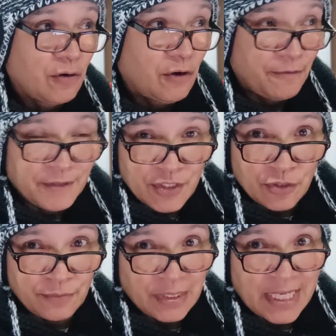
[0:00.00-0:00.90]
office
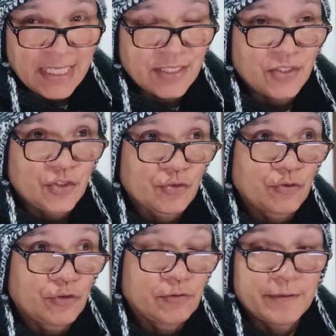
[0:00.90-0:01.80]
you've leased
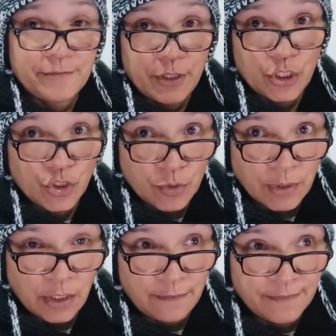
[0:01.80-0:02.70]
or a
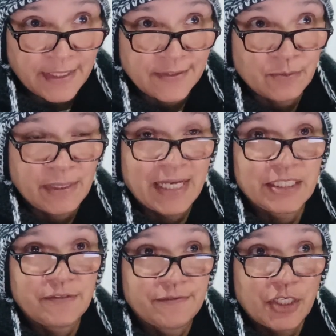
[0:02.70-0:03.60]
virtual office. We had
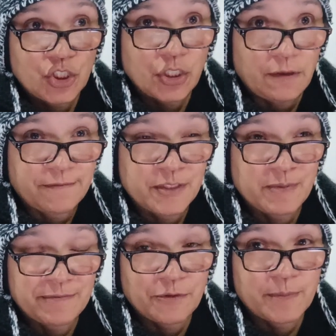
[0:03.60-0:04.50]
a virtual office
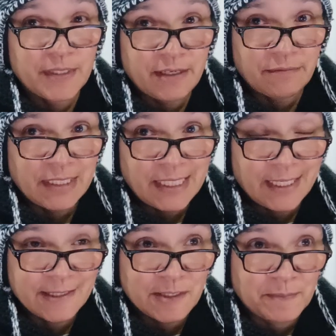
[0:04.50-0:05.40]
before, but they're really
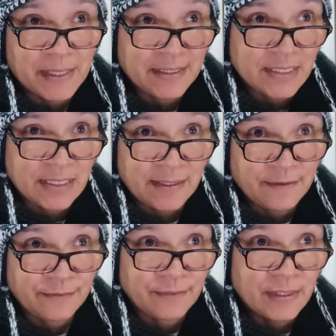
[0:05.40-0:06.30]

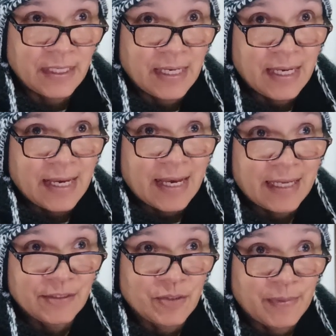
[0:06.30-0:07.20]
expensive.
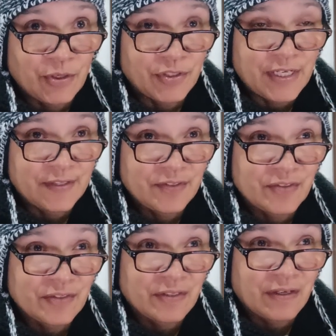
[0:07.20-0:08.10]
And to be
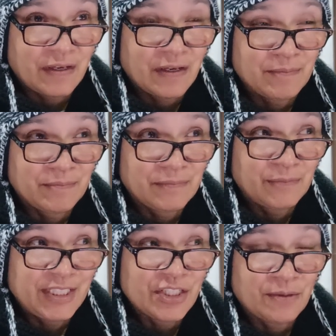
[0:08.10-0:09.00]
honest,
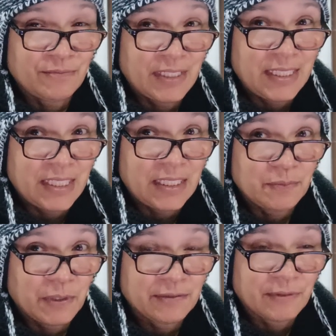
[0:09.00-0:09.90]
we don't really need
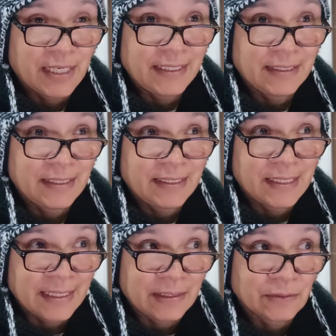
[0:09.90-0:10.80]
one right
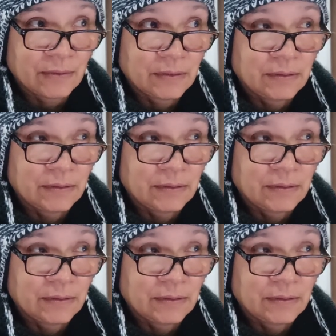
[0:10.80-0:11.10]
now.